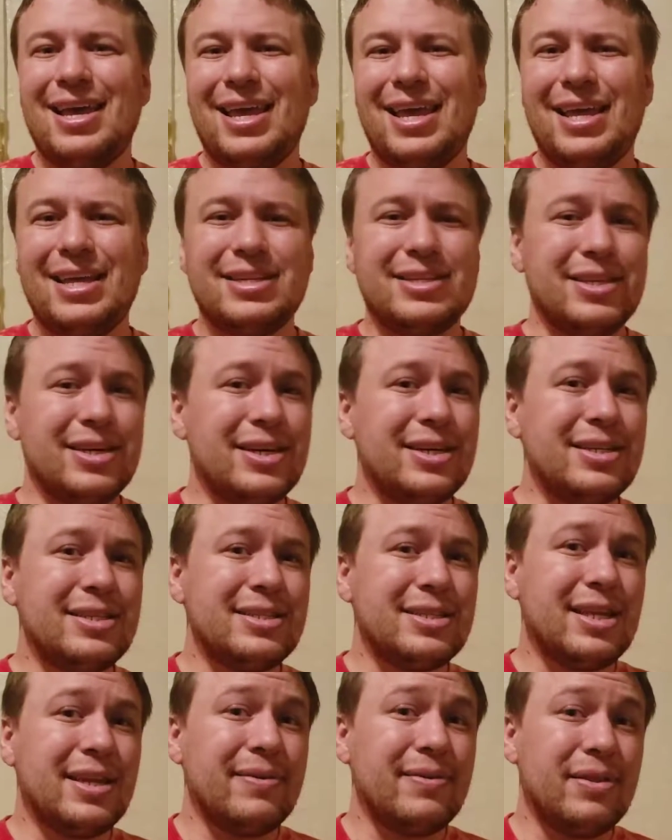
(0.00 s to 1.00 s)
it
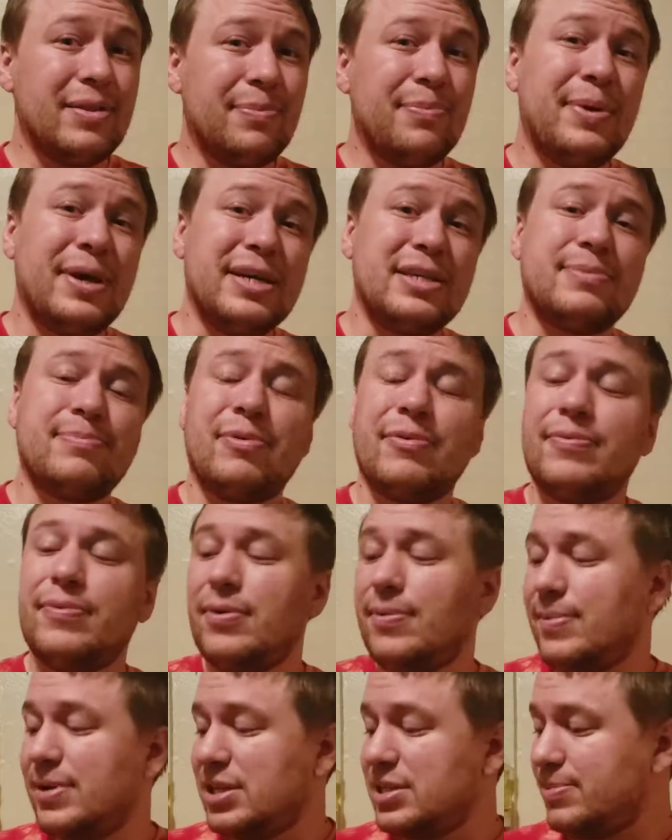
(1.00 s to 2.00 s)
does give the best
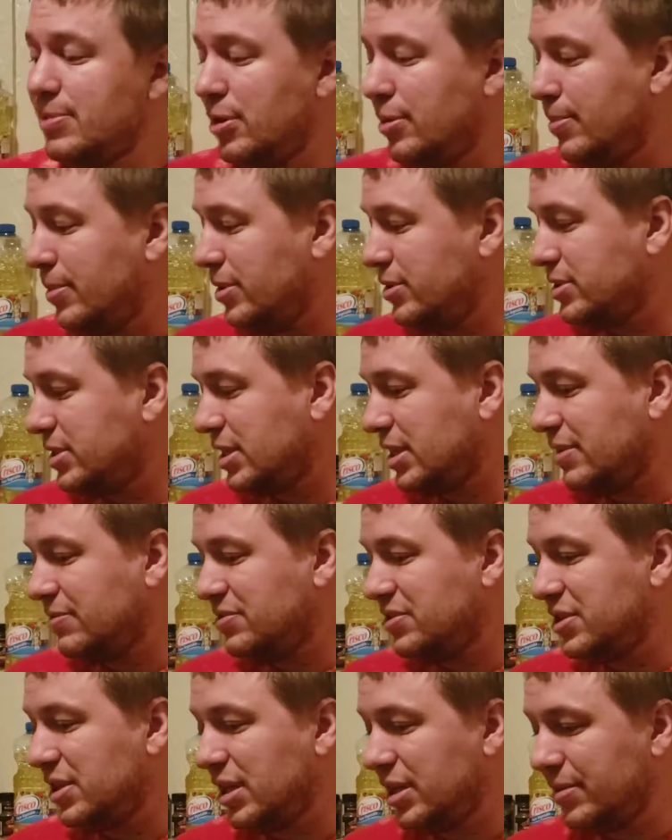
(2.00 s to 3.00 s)
performing spell balls that I've
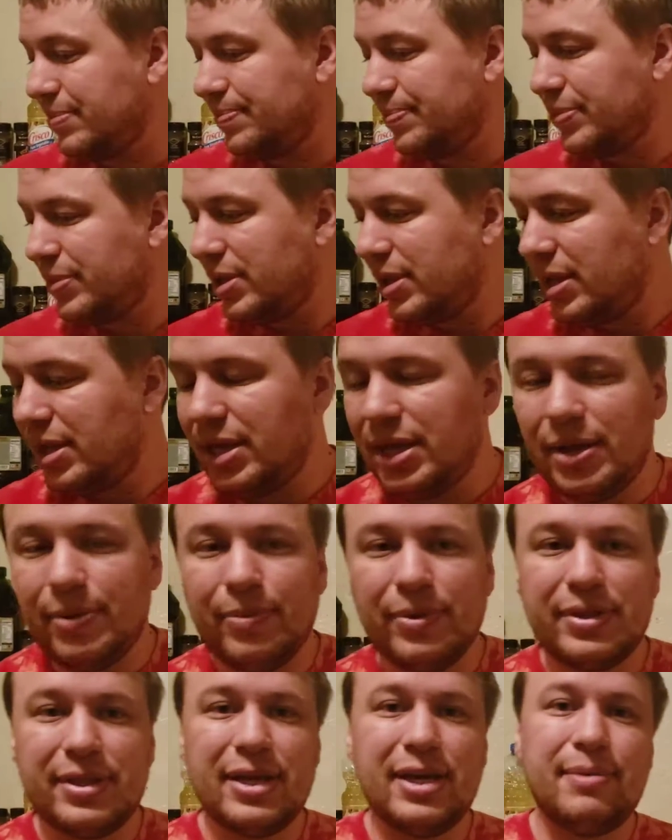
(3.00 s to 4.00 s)
seen.
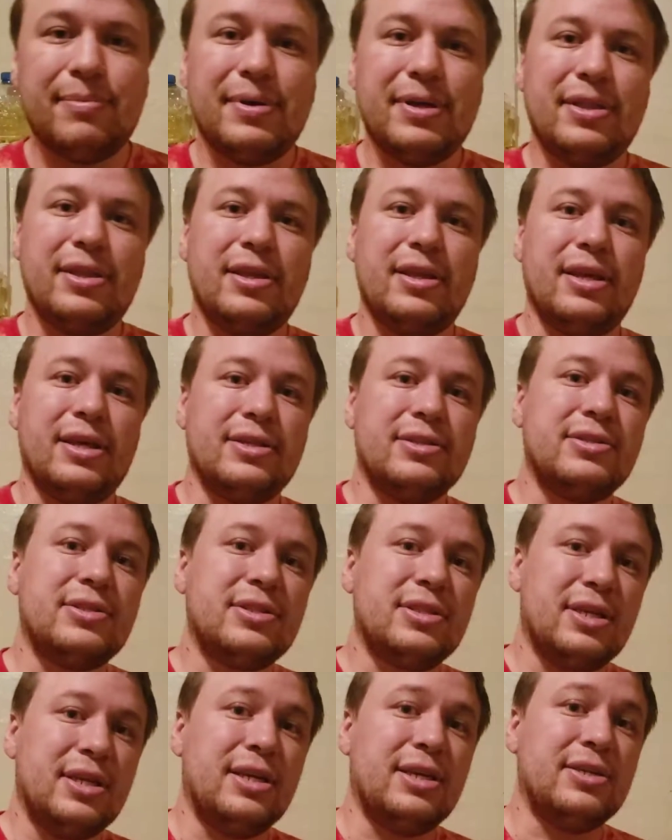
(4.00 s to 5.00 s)
And what that method
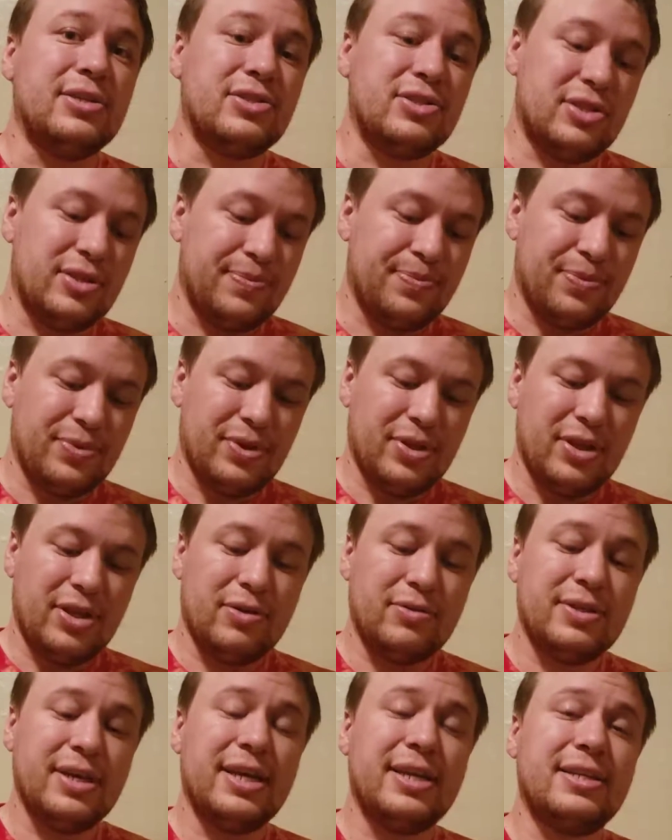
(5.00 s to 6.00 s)
is
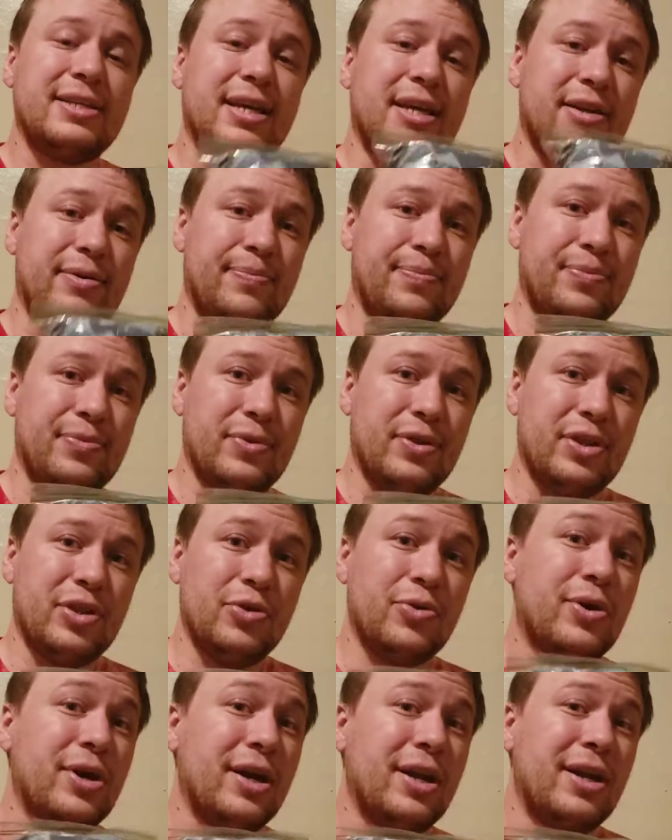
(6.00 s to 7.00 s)
you take denim,
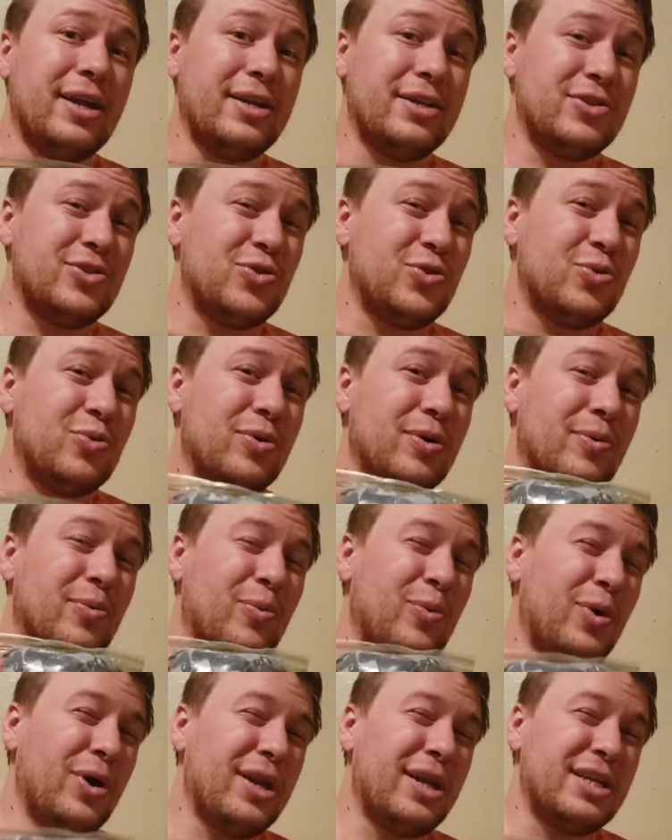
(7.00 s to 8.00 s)
you cut it into
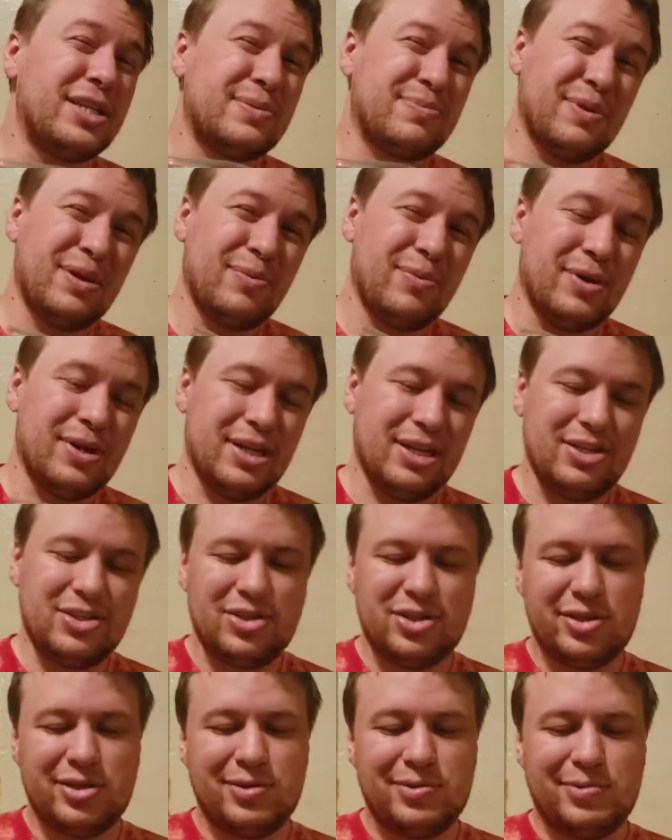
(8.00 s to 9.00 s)
1 inch by 1
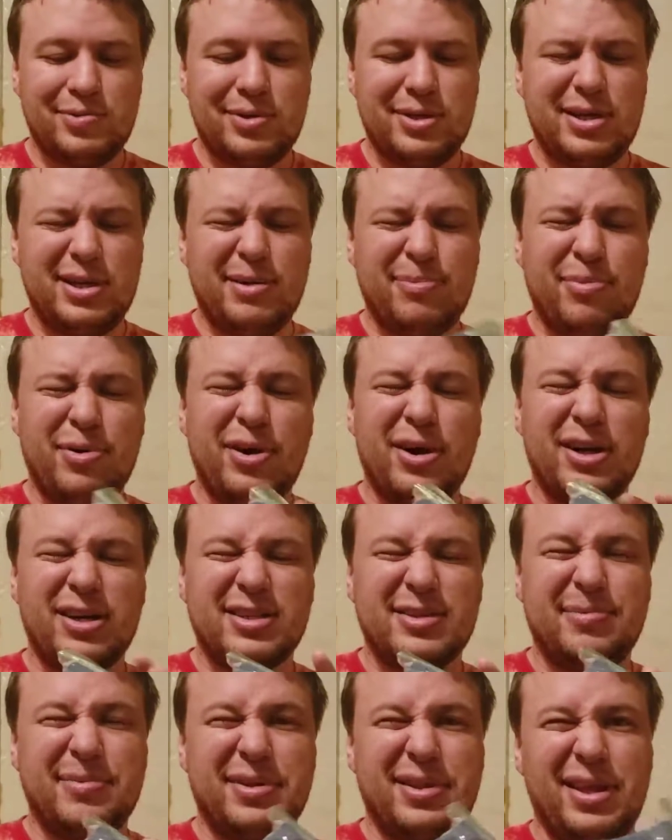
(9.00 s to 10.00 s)
inch
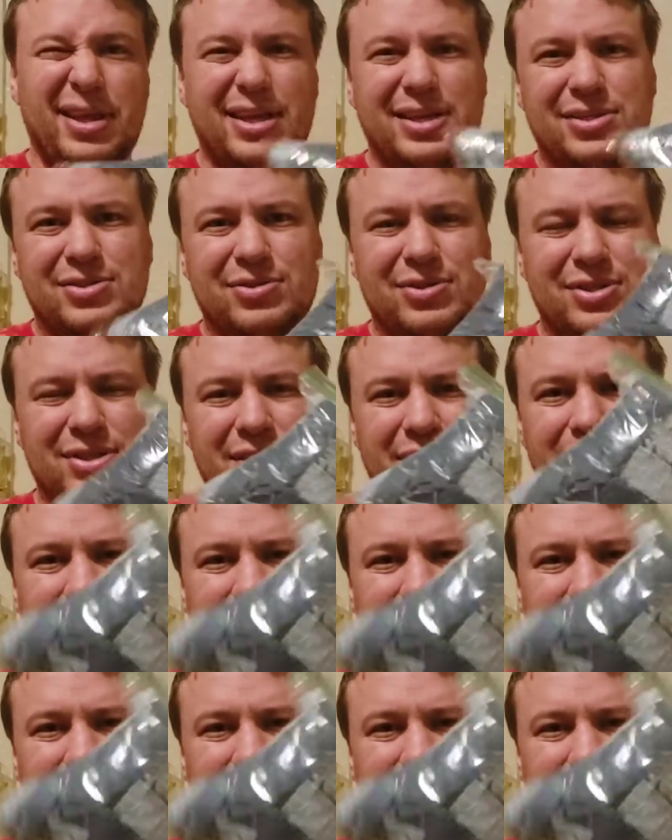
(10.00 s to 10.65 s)
approximately, as you can see